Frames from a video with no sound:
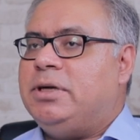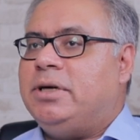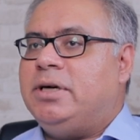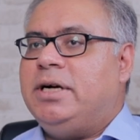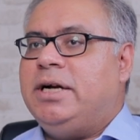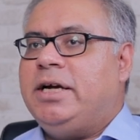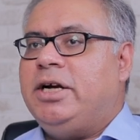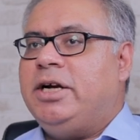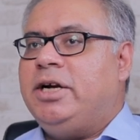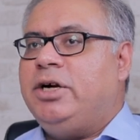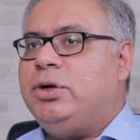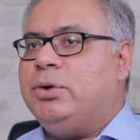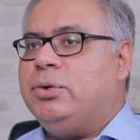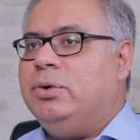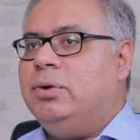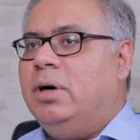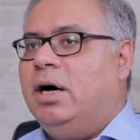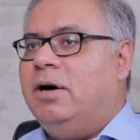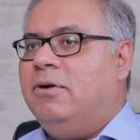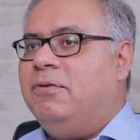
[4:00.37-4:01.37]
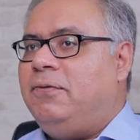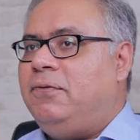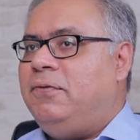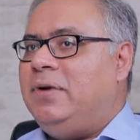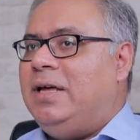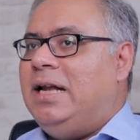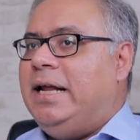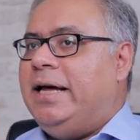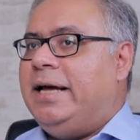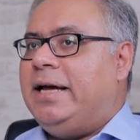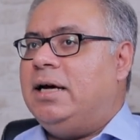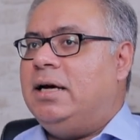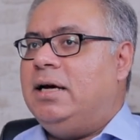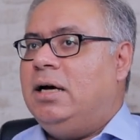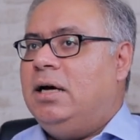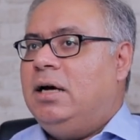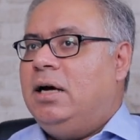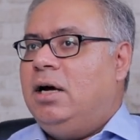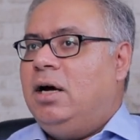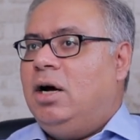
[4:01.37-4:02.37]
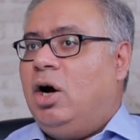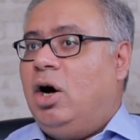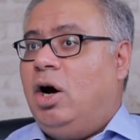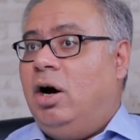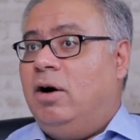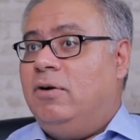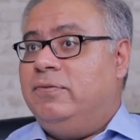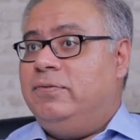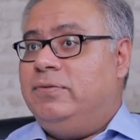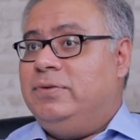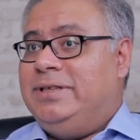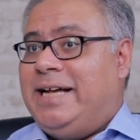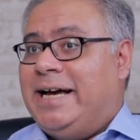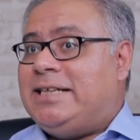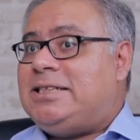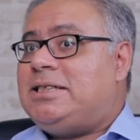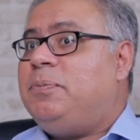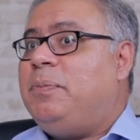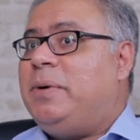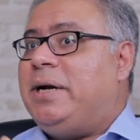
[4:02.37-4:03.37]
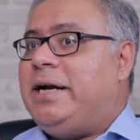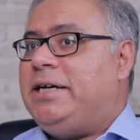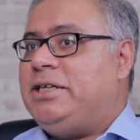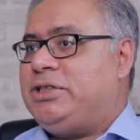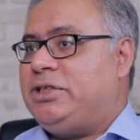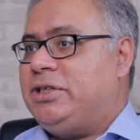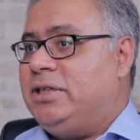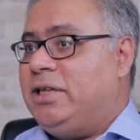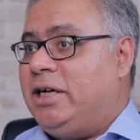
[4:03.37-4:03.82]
turning into a feeling of desperation